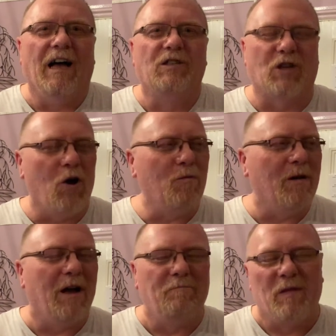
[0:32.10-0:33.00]

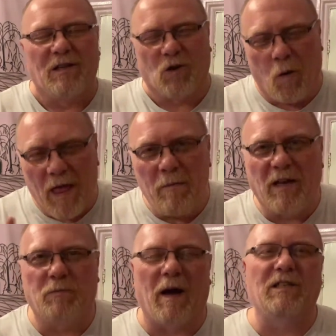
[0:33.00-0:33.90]
So what that
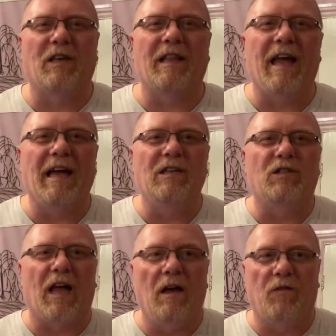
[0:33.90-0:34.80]
means basically
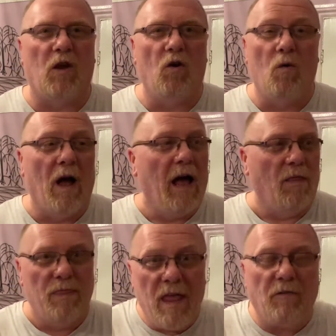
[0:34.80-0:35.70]
is that if you
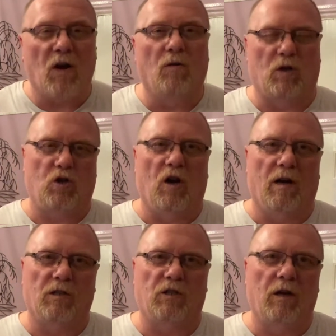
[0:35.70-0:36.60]
never go to
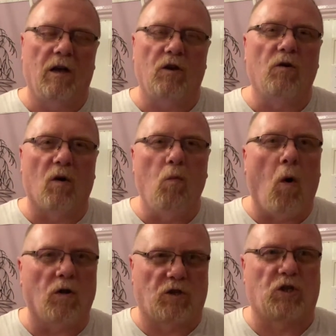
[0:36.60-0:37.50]
church, you can
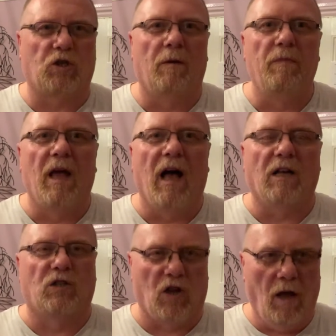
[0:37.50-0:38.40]
watch
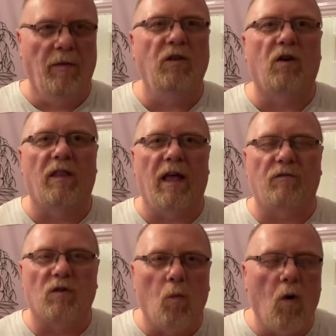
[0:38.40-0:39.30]
a sermon, you can have
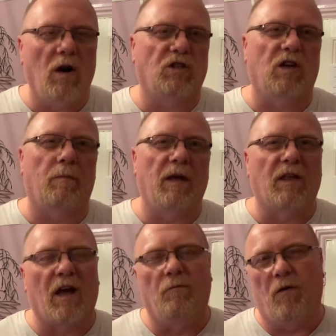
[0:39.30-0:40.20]
some worship in the
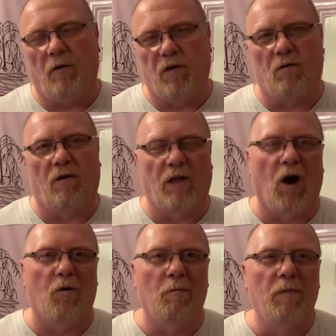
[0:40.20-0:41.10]
comfort of your own home.